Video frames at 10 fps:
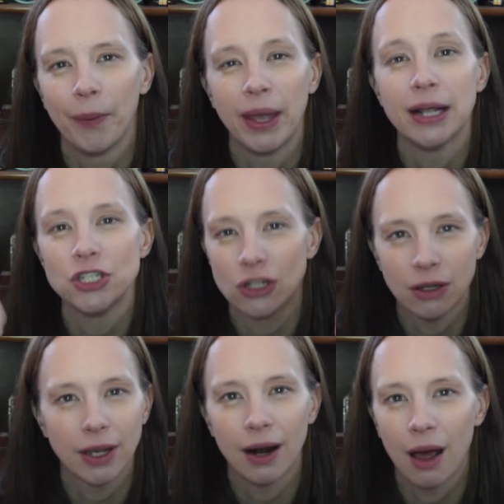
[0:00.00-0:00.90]
and I should
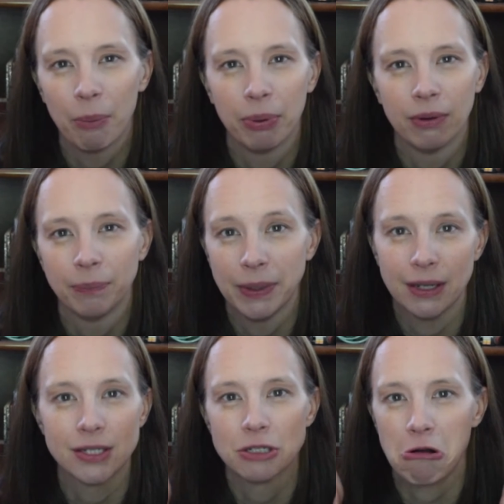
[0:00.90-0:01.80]
look it up,
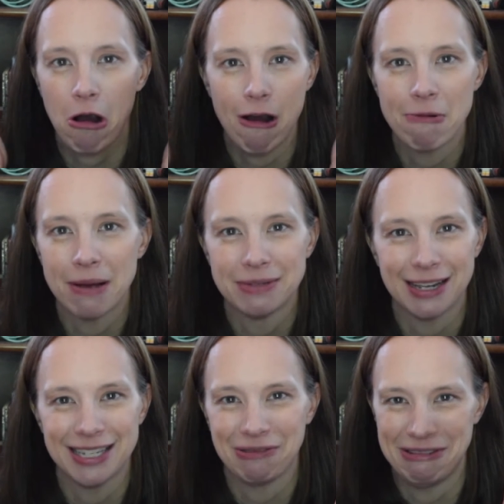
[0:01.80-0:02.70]
because there are
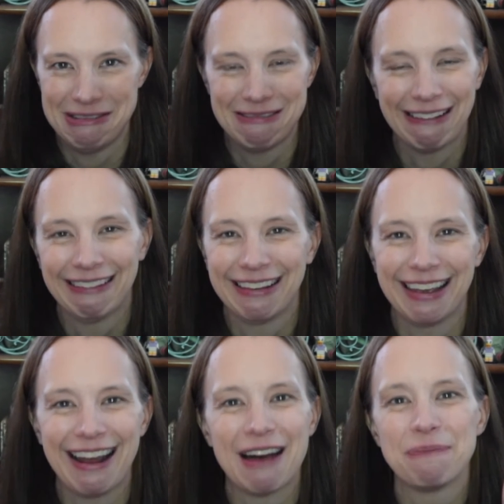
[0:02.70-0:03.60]
websites where you can look
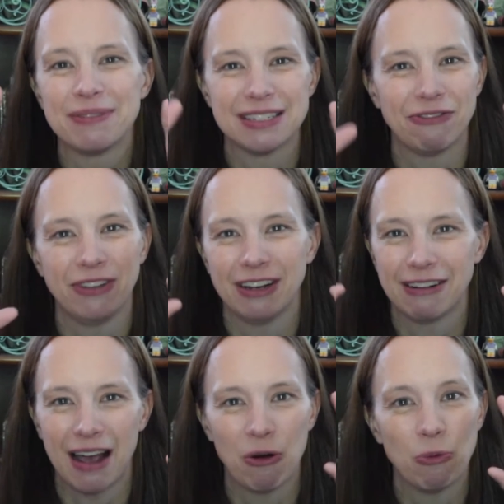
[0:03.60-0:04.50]
it up to figure
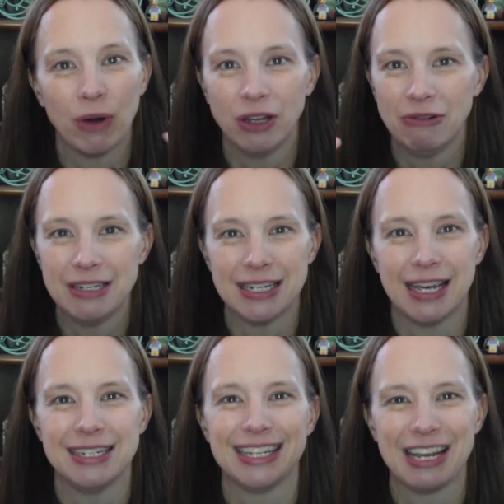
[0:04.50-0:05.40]
out what you need to
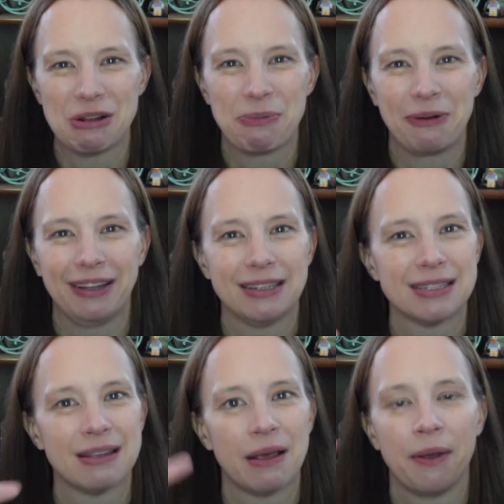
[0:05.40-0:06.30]
hit to get your
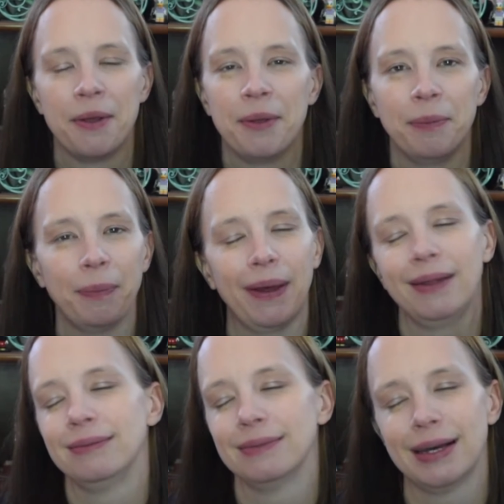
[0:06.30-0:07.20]
points, but
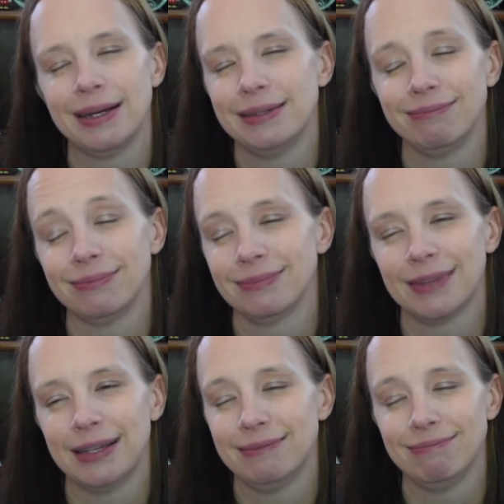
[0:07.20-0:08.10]
I
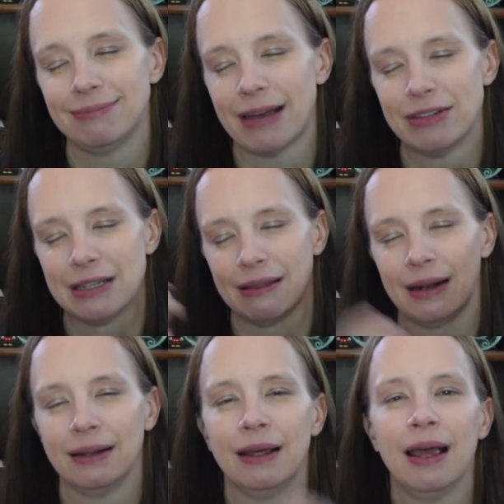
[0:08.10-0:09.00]
haven't done
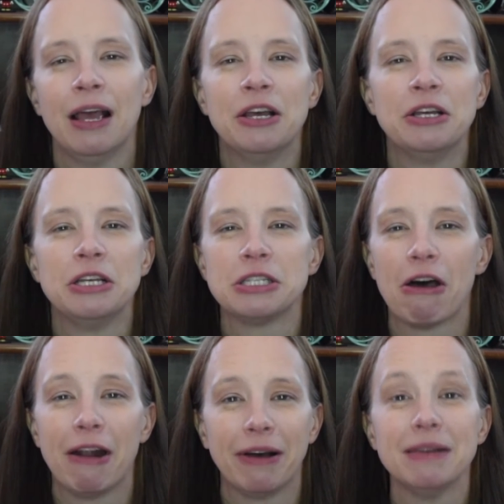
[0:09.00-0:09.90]
that. So
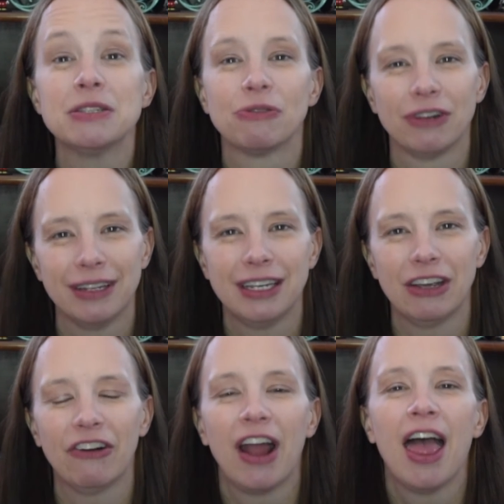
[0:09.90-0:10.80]
anyway, it's really
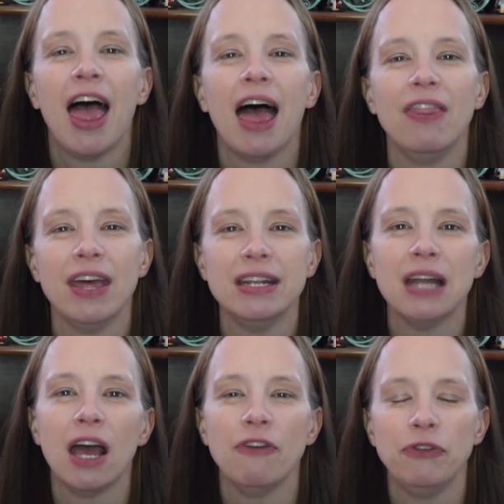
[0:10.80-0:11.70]
cute. And then
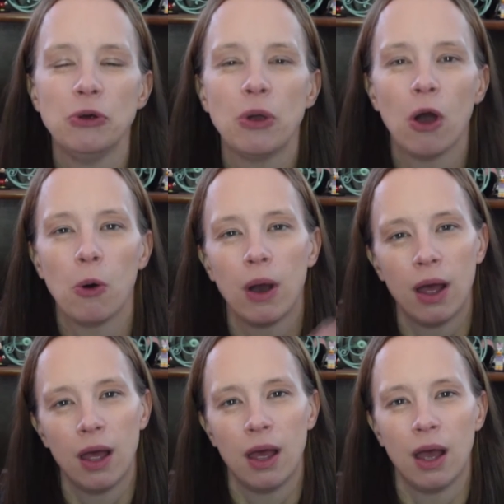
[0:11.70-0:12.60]
if
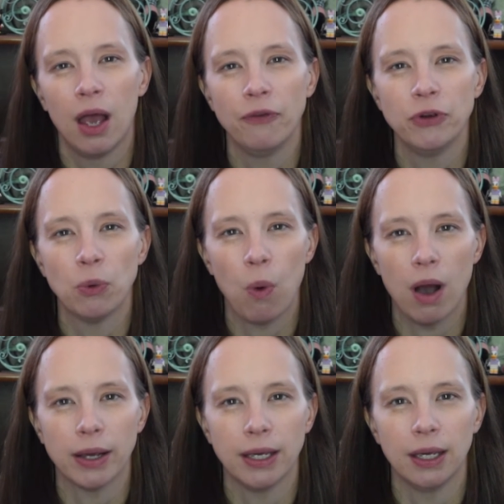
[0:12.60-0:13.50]
you're
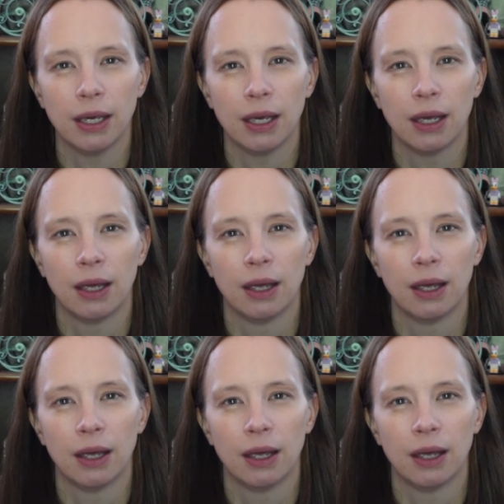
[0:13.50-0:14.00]
walking